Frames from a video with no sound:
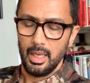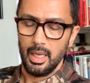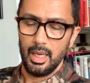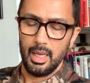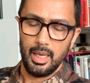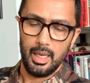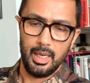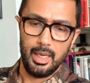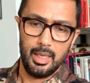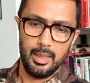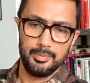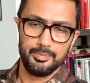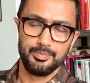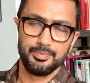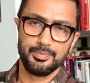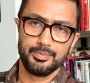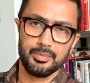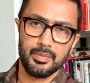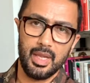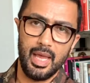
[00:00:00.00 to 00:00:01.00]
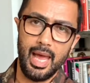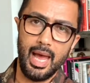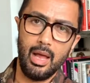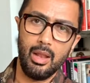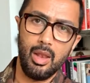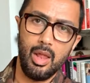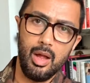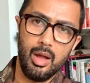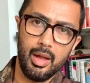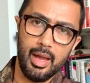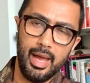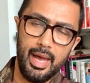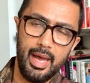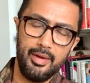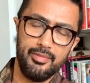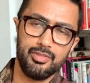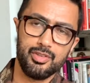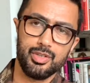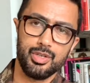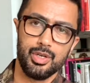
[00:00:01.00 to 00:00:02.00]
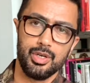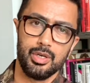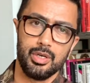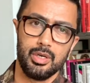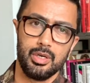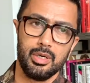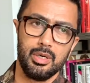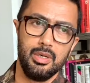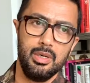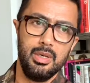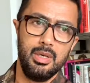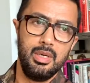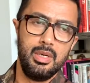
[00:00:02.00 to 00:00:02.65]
um, how long after